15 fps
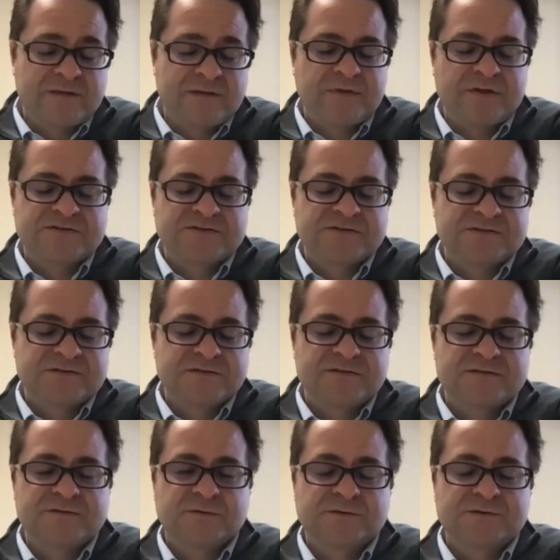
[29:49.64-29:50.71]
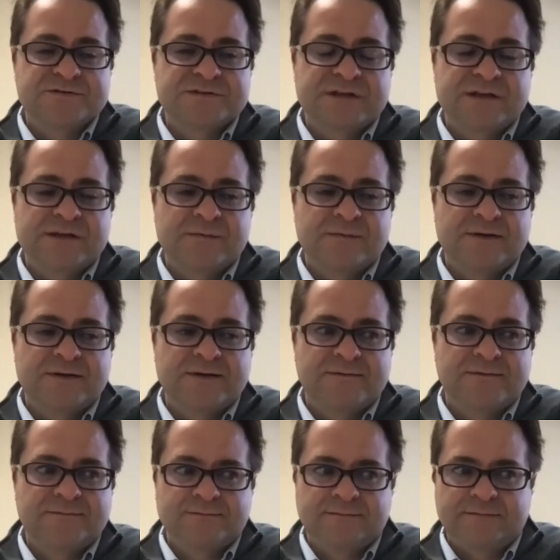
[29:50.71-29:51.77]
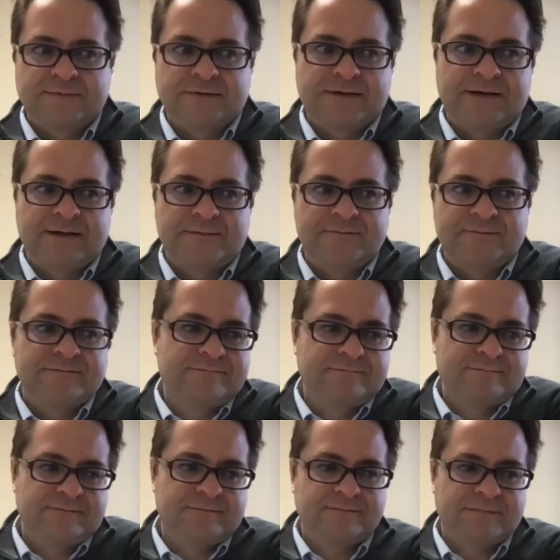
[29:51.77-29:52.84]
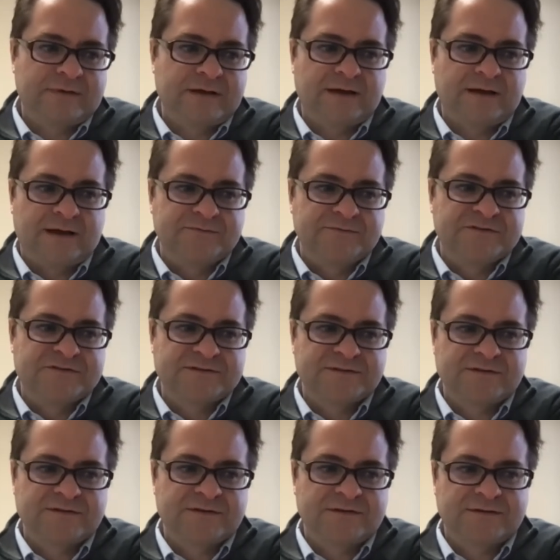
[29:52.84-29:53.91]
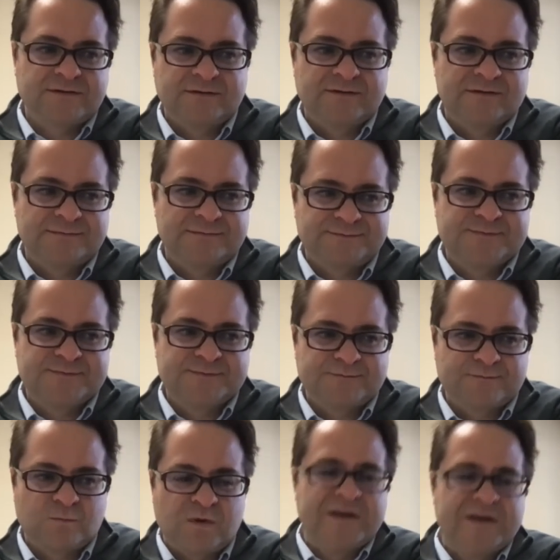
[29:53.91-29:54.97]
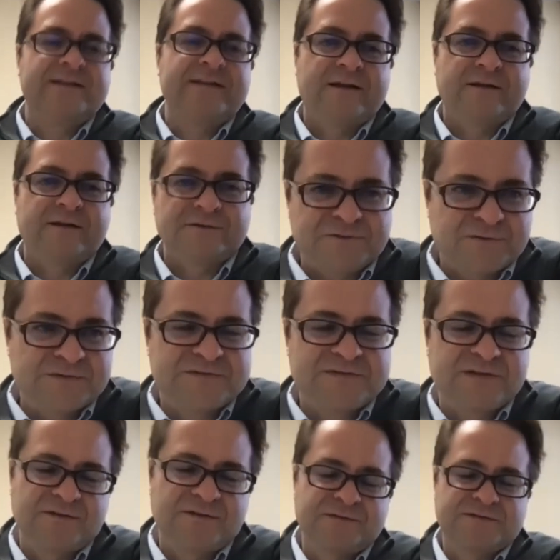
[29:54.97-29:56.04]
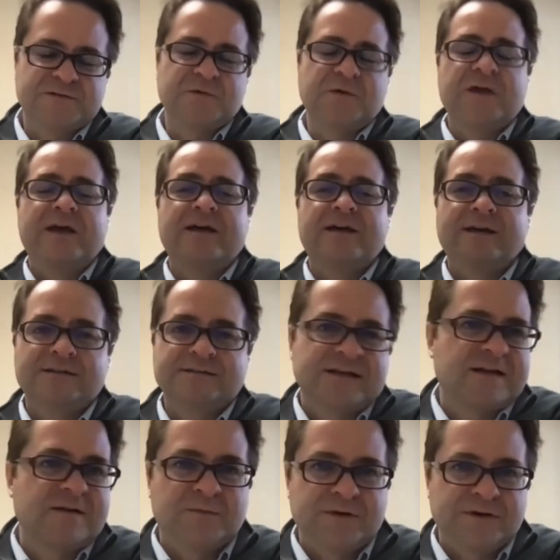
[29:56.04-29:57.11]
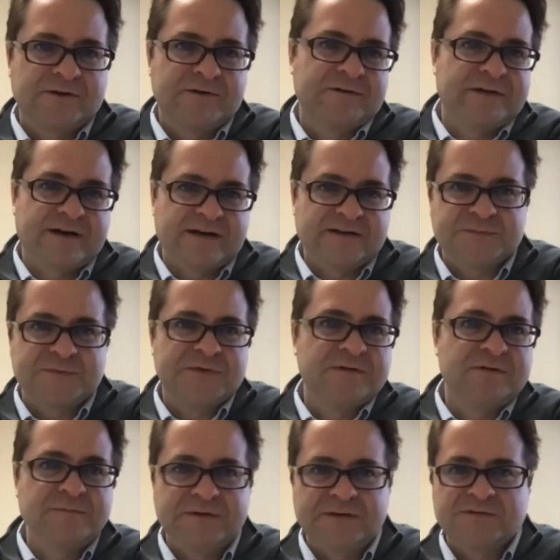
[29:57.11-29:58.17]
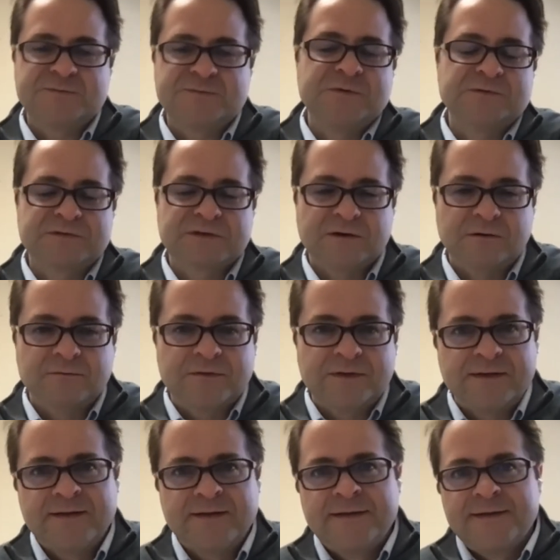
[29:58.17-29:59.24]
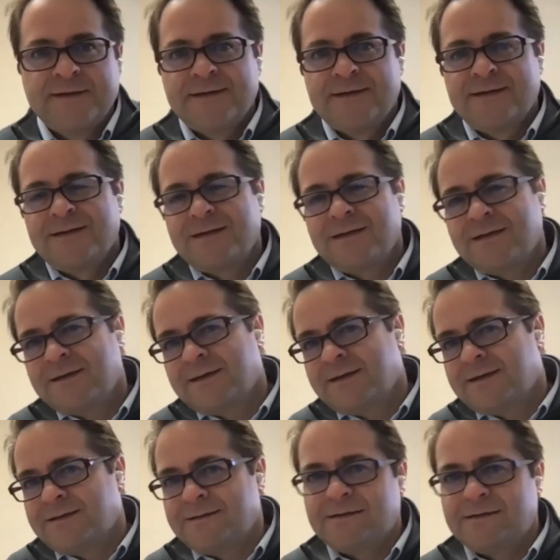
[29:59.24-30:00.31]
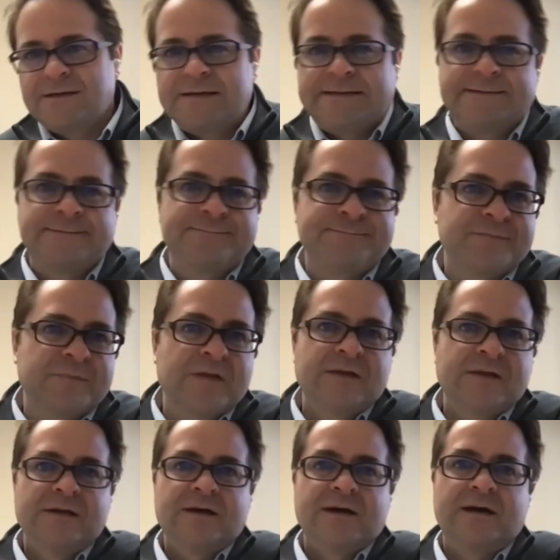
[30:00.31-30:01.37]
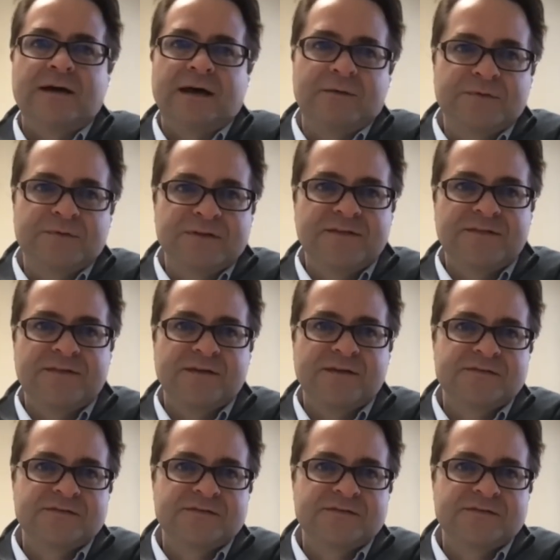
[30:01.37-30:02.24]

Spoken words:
patients in the store say, "Well, I'm just gonna wait a day or two and see if it's okay because I don't want to go to the hospital and be exposed to COVID." And I really think it's